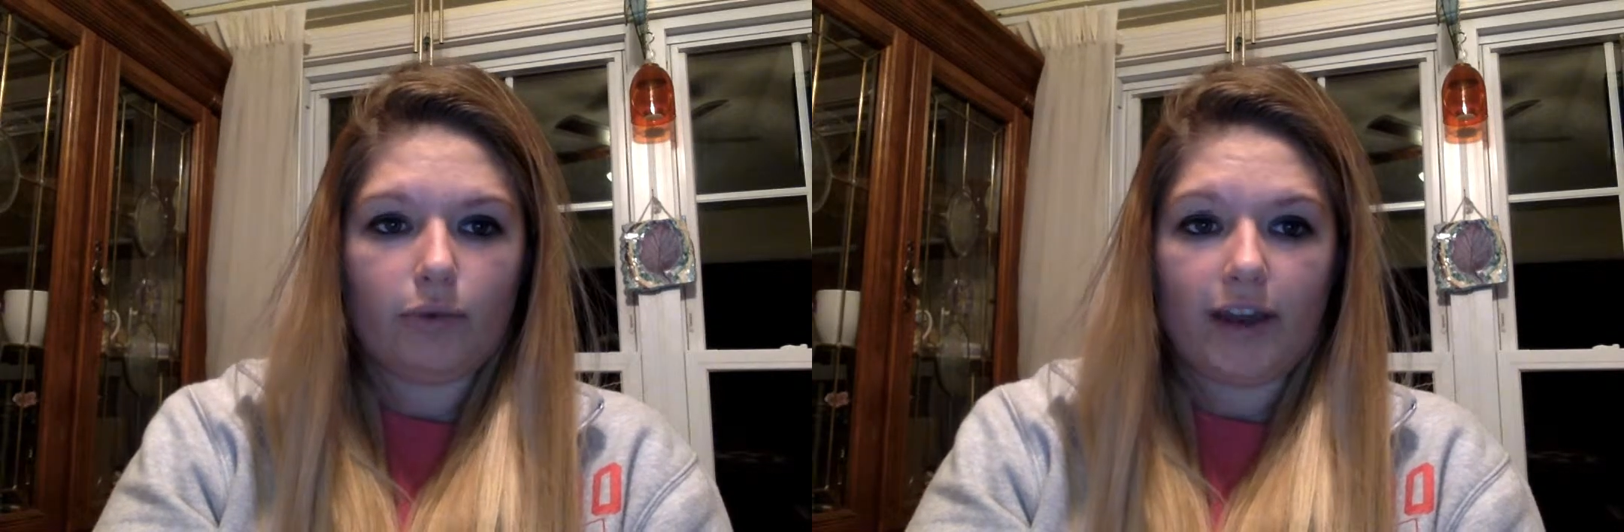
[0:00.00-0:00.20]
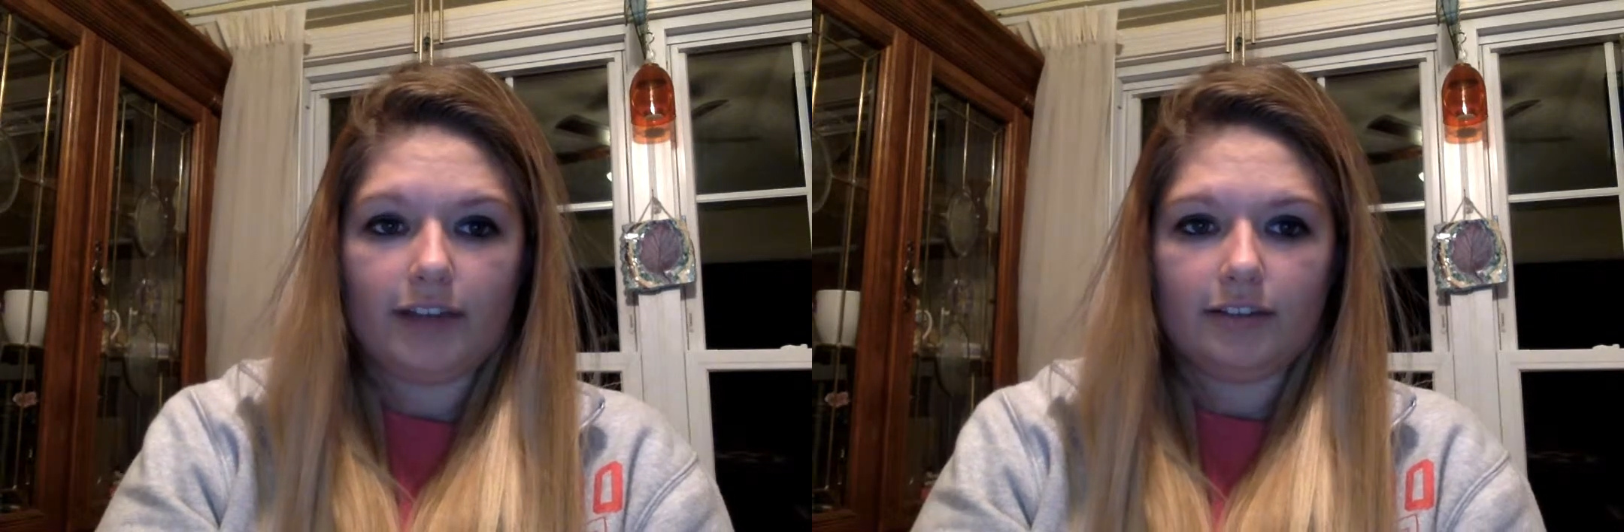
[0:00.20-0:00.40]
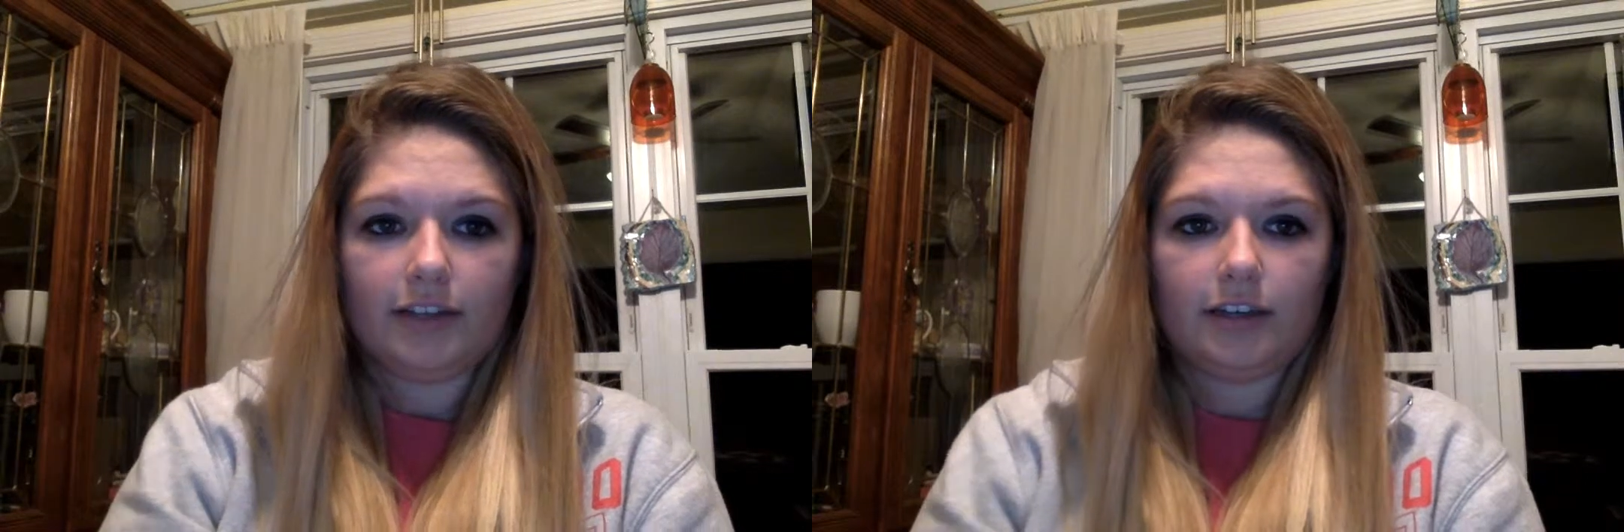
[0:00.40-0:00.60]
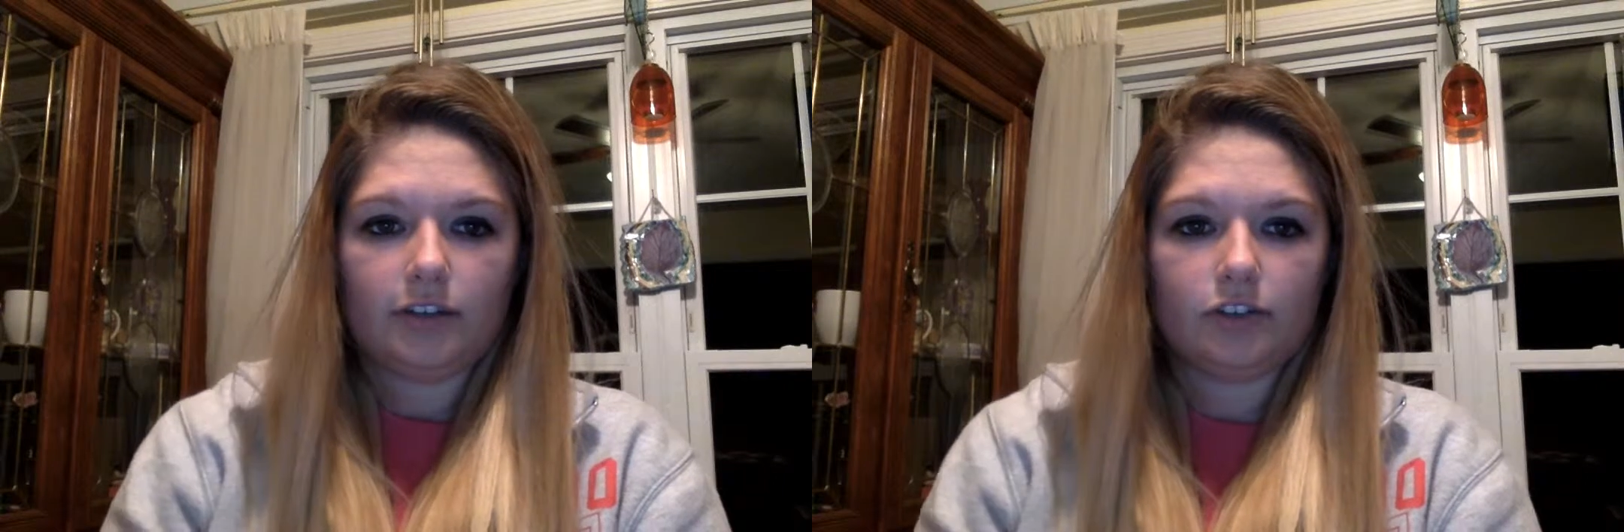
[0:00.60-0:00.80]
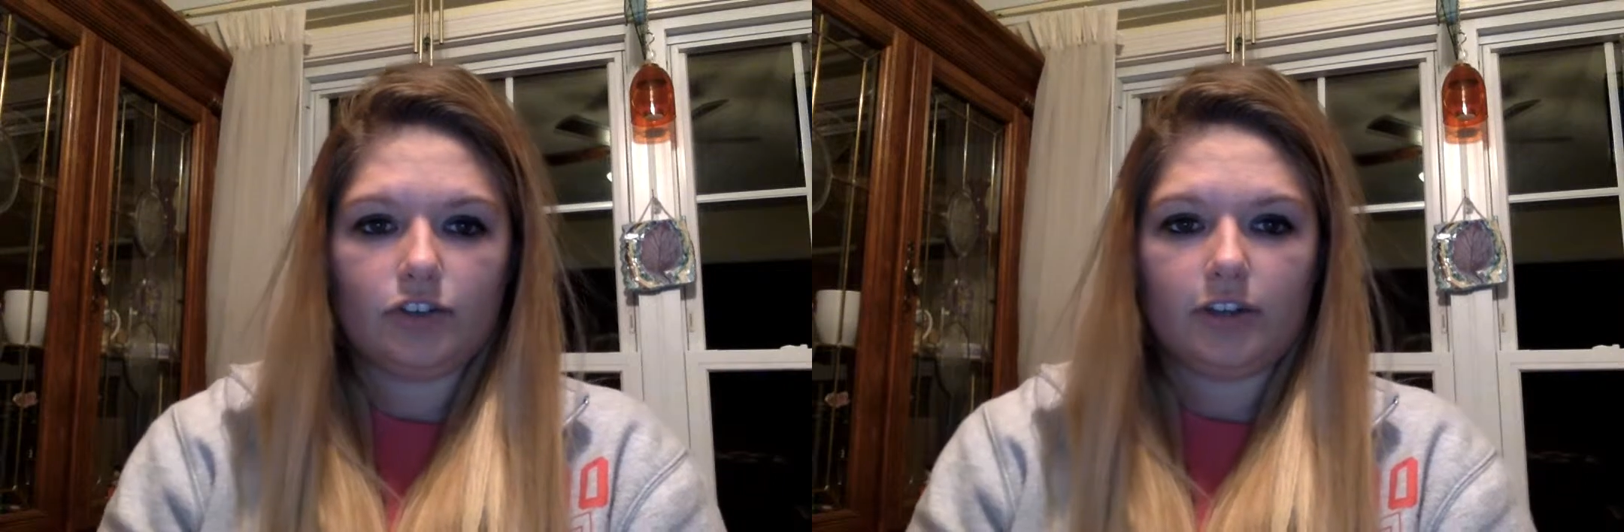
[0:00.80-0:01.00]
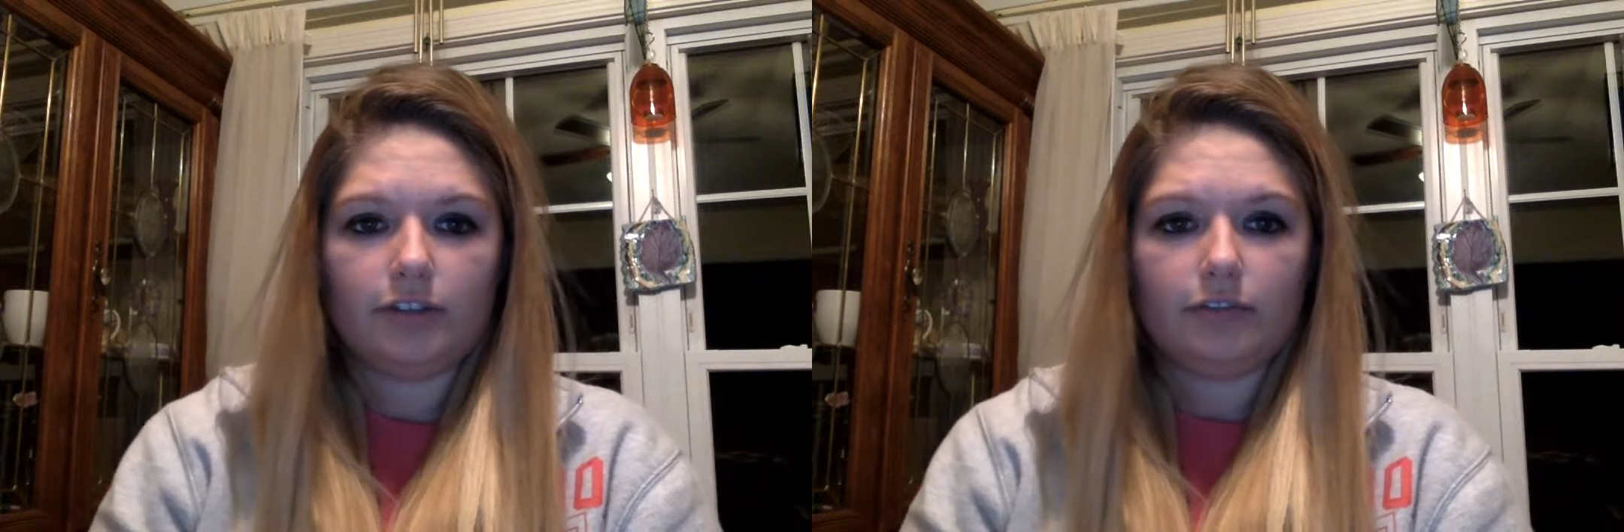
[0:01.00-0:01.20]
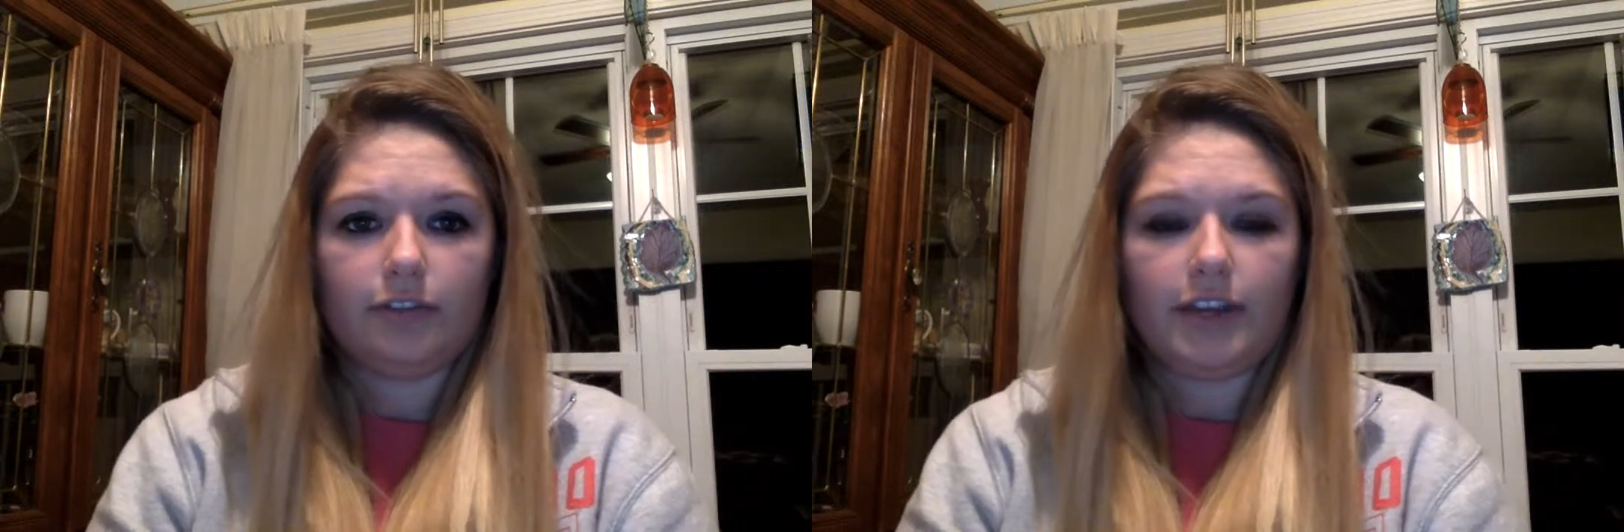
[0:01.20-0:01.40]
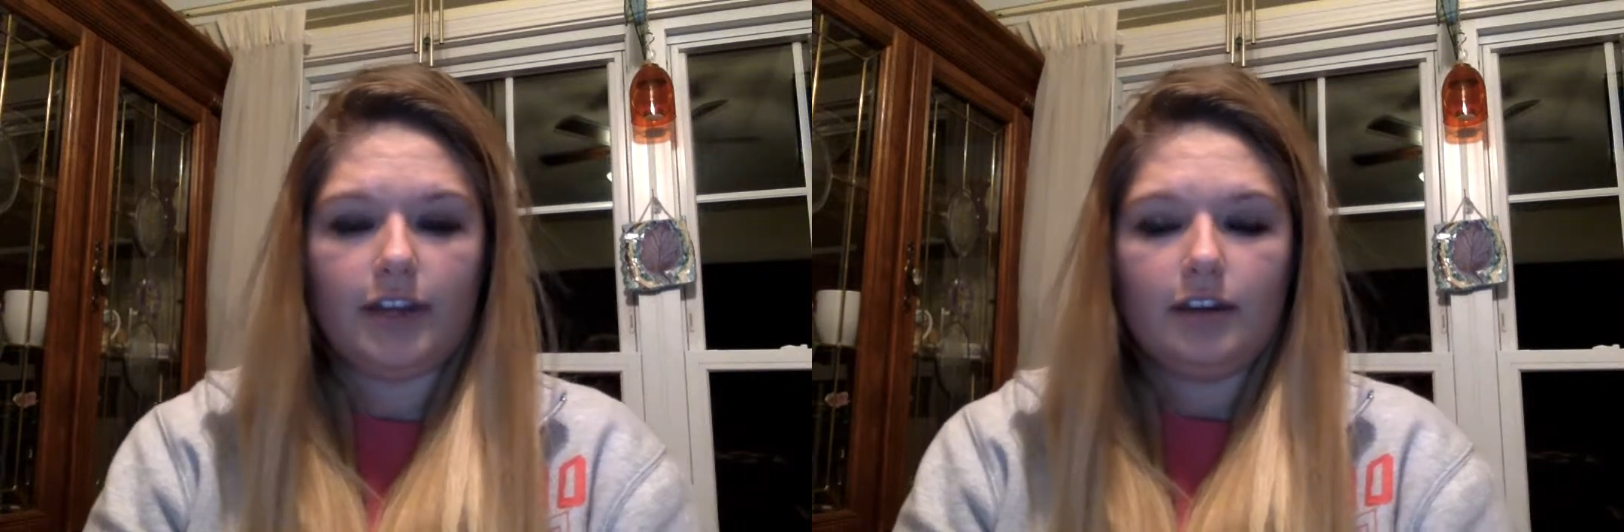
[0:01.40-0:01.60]
wisely and
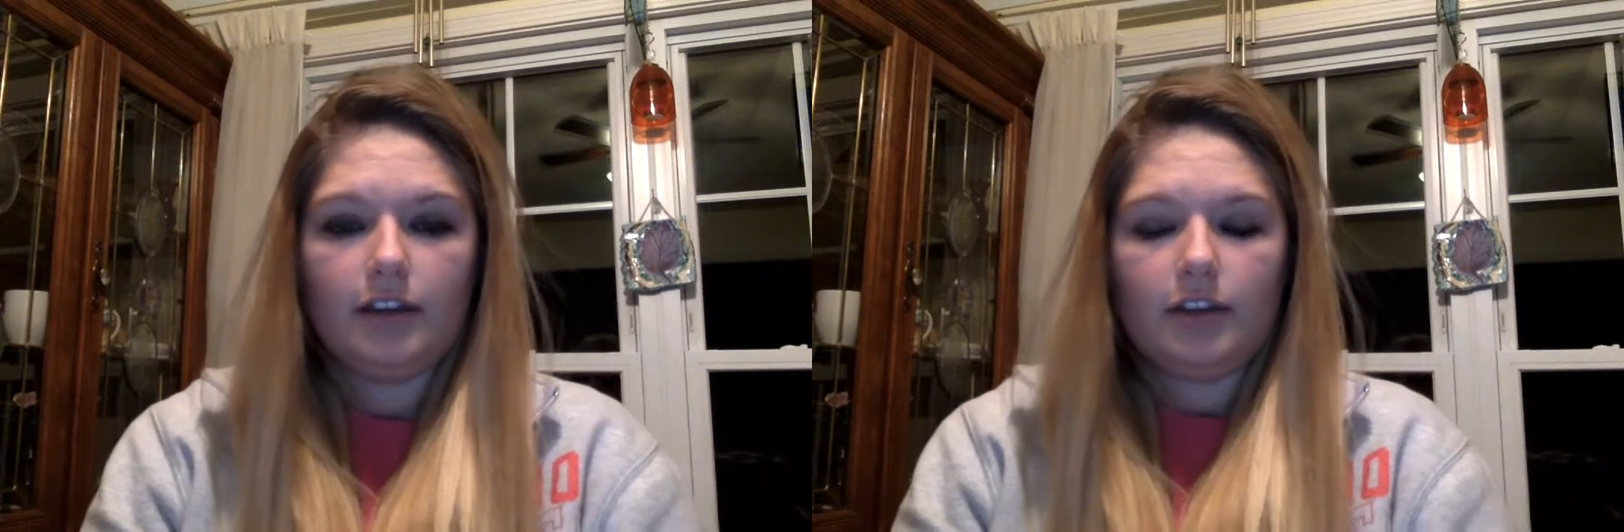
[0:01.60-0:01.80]
constructively.